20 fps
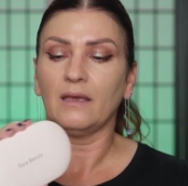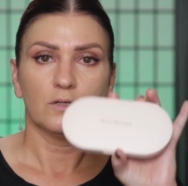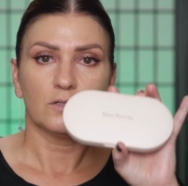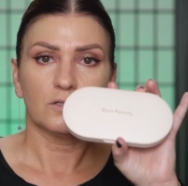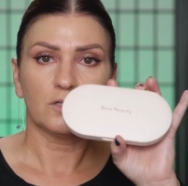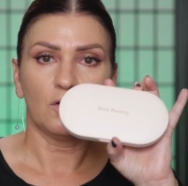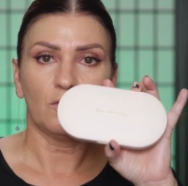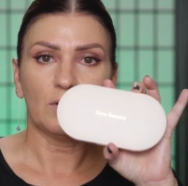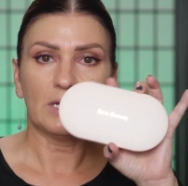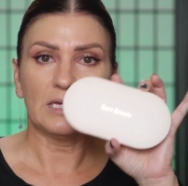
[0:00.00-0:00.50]

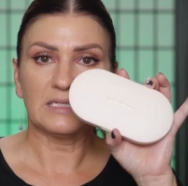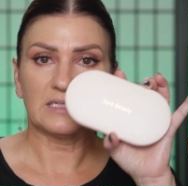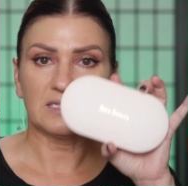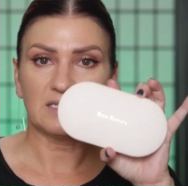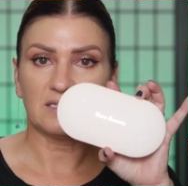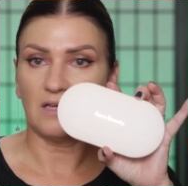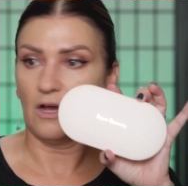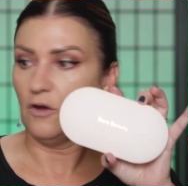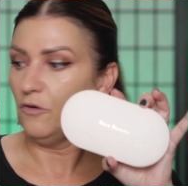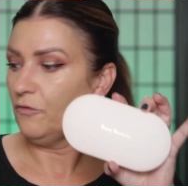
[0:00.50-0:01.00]
So it's
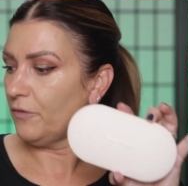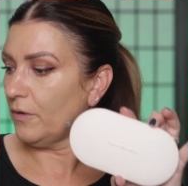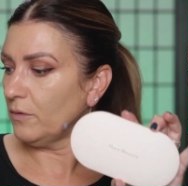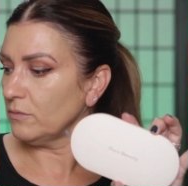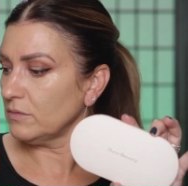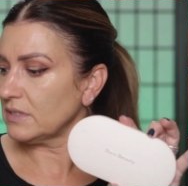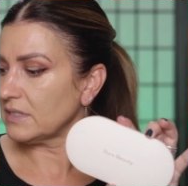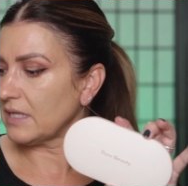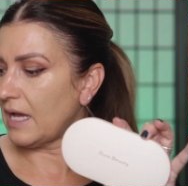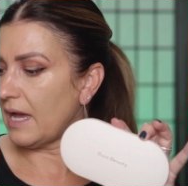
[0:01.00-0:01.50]
cell
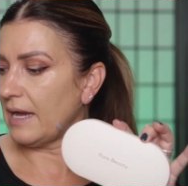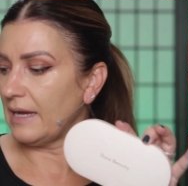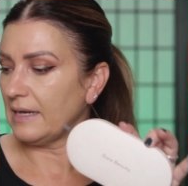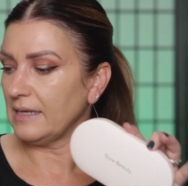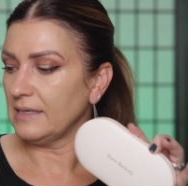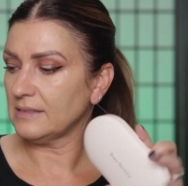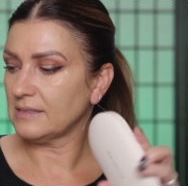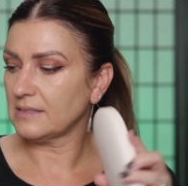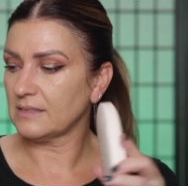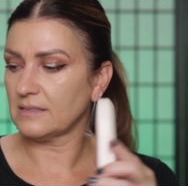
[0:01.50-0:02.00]
phone
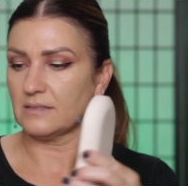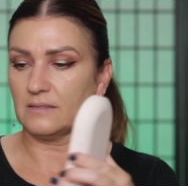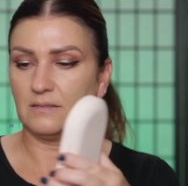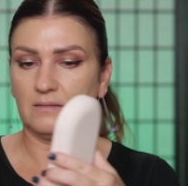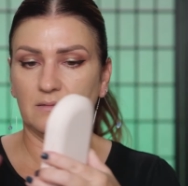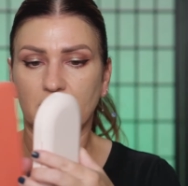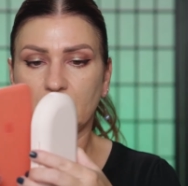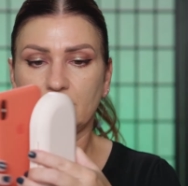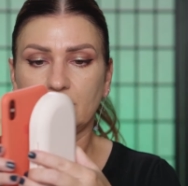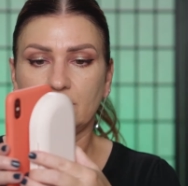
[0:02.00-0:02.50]
size,
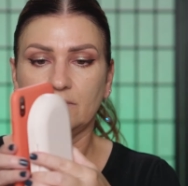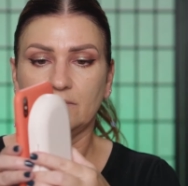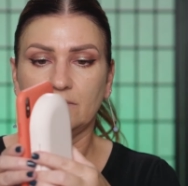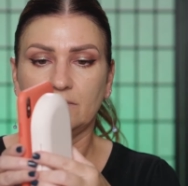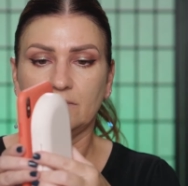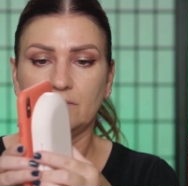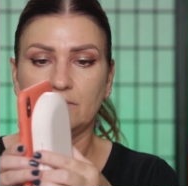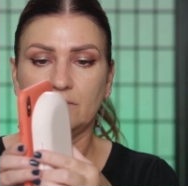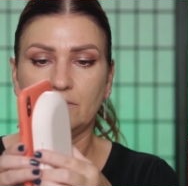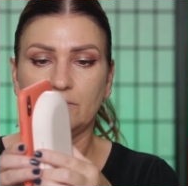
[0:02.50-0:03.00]

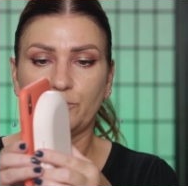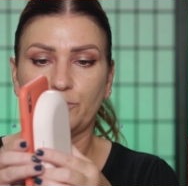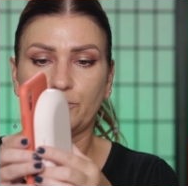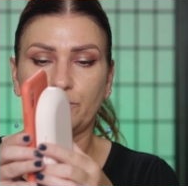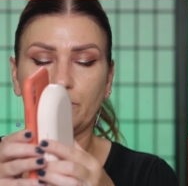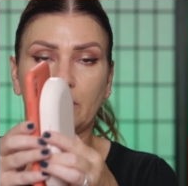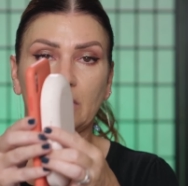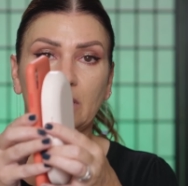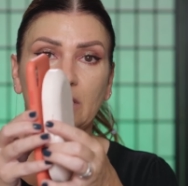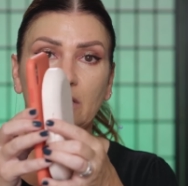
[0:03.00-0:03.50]

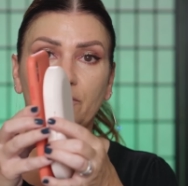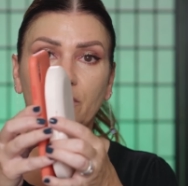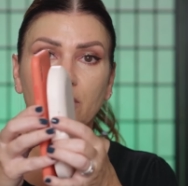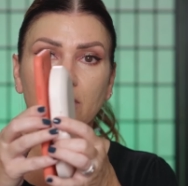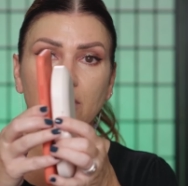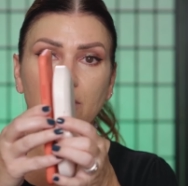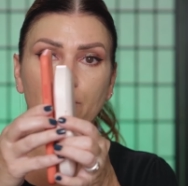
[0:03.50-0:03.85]
even